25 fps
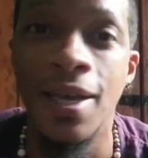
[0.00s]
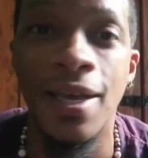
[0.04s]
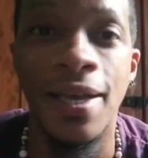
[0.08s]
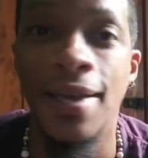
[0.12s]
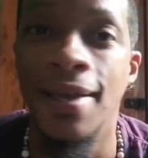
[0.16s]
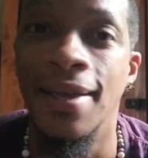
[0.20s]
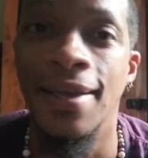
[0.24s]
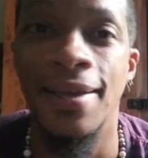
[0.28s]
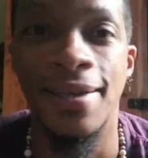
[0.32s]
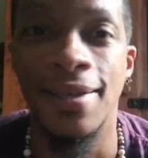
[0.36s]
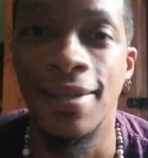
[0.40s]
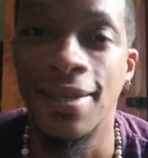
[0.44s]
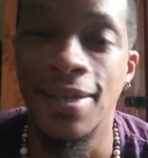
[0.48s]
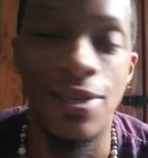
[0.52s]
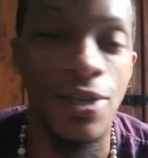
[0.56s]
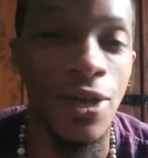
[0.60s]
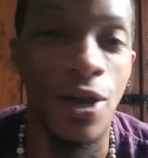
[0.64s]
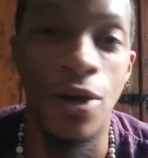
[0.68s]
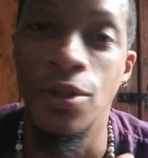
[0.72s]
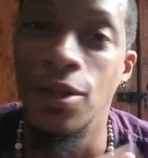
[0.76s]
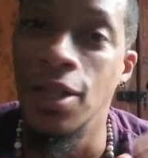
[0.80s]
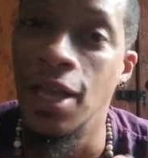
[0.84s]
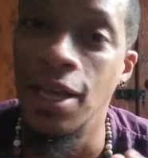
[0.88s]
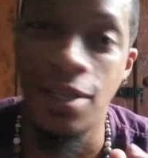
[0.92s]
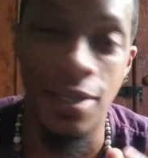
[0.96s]
and you know,
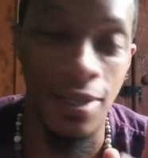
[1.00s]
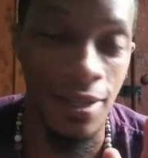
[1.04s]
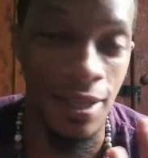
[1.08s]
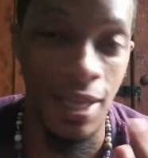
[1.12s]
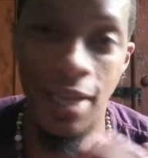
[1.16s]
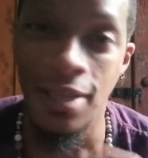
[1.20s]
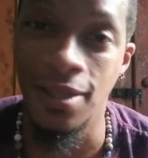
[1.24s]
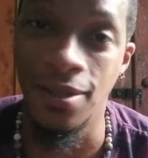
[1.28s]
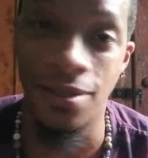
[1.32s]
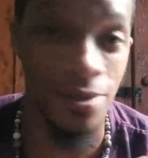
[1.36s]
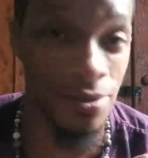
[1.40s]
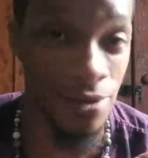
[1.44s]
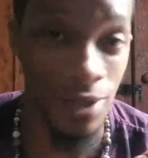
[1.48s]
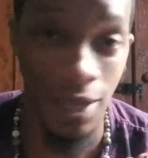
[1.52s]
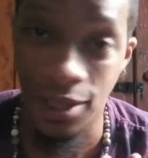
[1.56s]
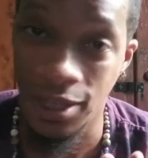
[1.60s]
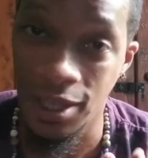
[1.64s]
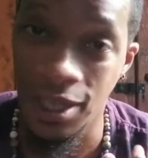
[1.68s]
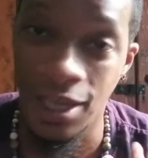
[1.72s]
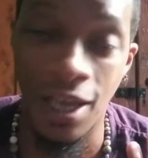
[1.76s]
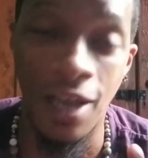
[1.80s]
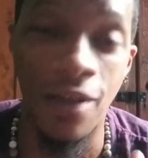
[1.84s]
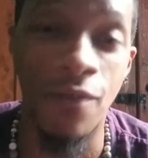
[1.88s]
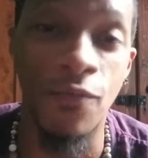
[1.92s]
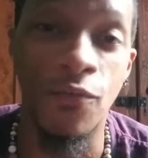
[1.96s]
let
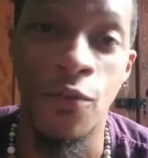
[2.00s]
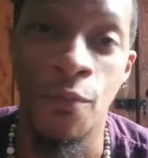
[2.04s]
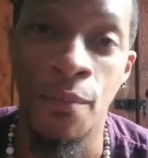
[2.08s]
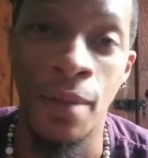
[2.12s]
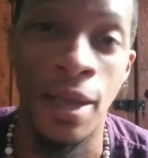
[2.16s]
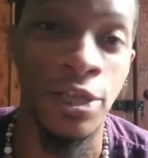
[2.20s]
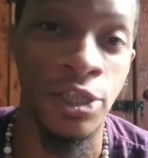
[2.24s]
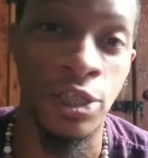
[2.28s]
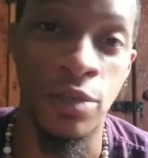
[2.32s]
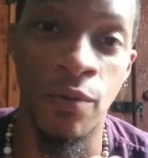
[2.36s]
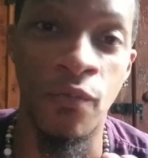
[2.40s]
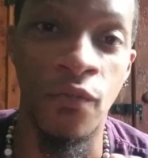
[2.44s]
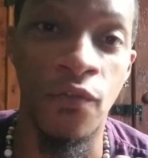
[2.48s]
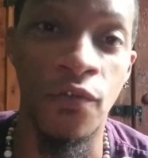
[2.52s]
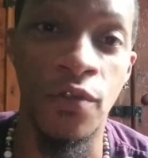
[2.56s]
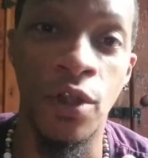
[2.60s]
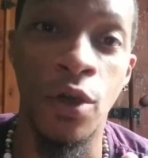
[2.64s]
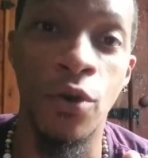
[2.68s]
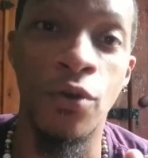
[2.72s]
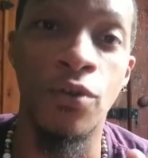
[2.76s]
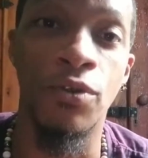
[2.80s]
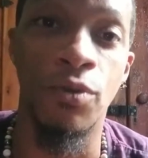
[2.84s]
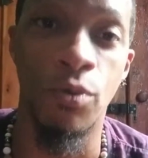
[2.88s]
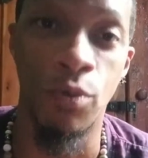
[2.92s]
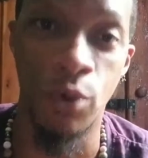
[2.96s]
the information
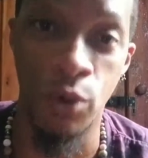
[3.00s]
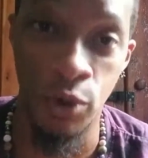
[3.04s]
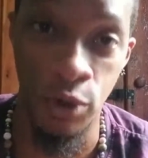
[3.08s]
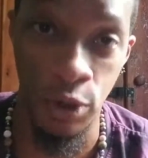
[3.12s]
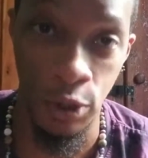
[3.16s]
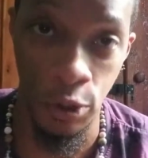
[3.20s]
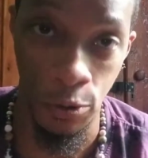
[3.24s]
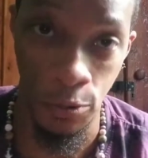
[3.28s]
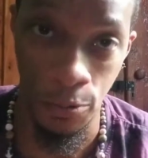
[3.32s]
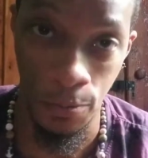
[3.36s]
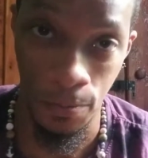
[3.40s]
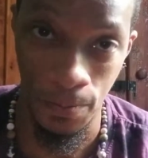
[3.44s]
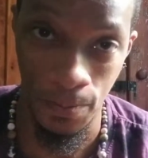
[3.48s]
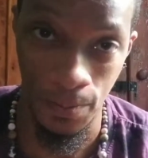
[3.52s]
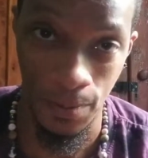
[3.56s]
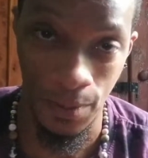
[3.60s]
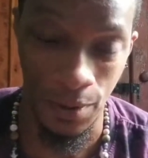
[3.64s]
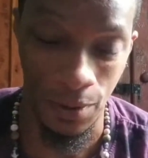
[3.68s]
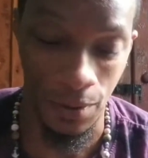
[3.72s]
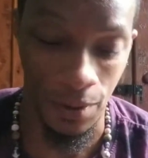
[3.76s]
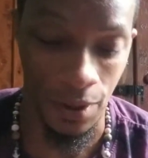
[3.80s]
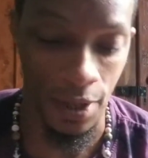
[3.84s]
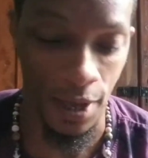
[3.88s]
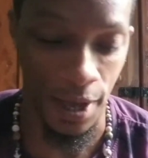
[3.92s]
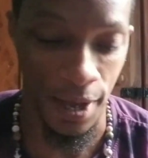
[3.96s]
flow through you.
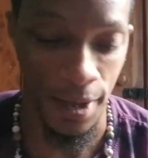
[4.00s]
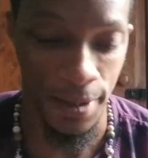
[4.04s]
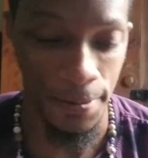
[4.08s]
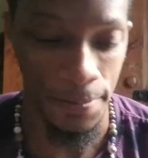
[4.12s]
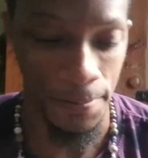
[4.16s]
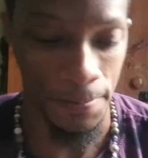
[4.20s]
Okay?